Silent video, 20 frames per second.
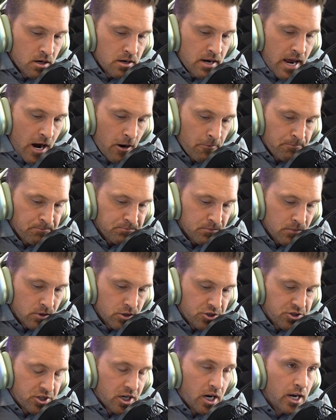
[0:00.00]
Now,
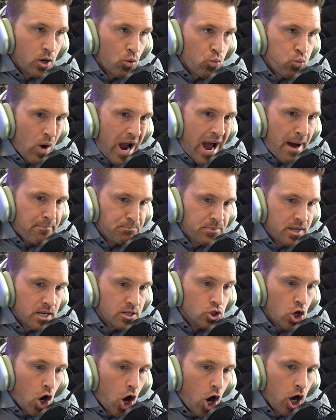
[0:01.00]
just to kind of wrap
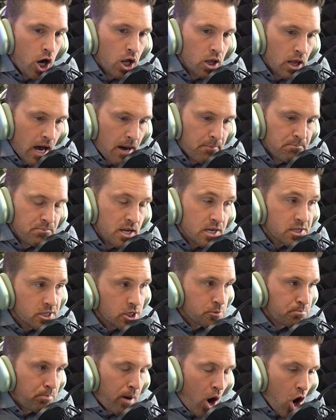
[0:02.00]
this all up, this
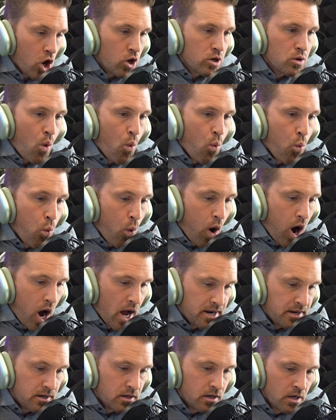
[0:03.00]
is part
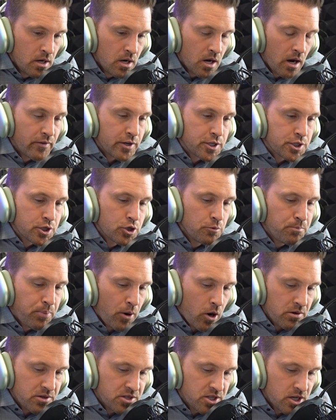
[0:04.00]
one of a
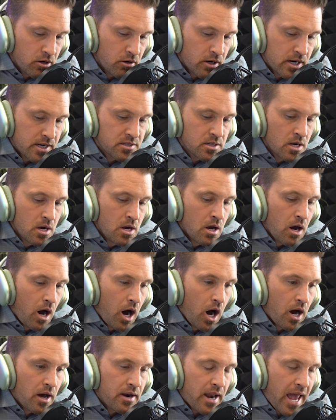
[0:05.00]
two-part series
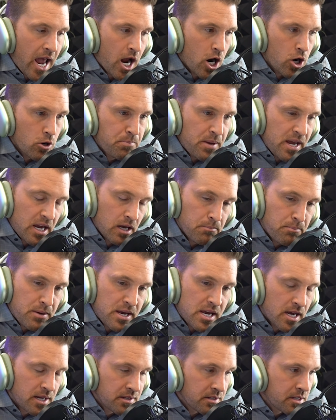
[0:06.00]
on
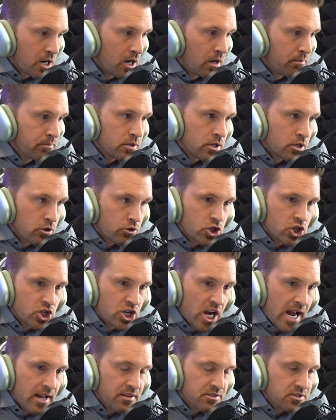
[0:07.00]
Airbnb income, your
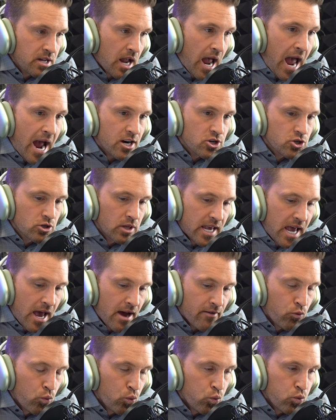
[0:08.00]
chance to actually
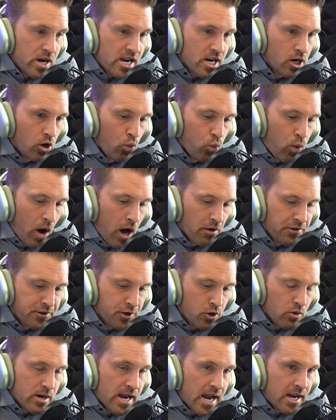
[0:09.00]
have real wealth
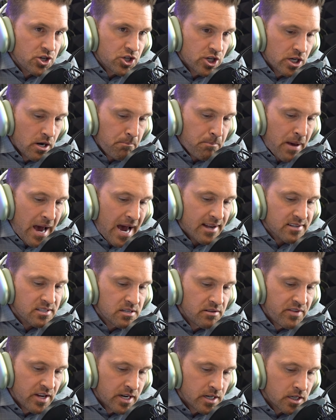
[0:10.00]
creation and
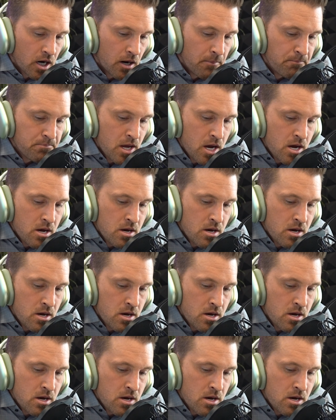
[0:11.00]
passive income.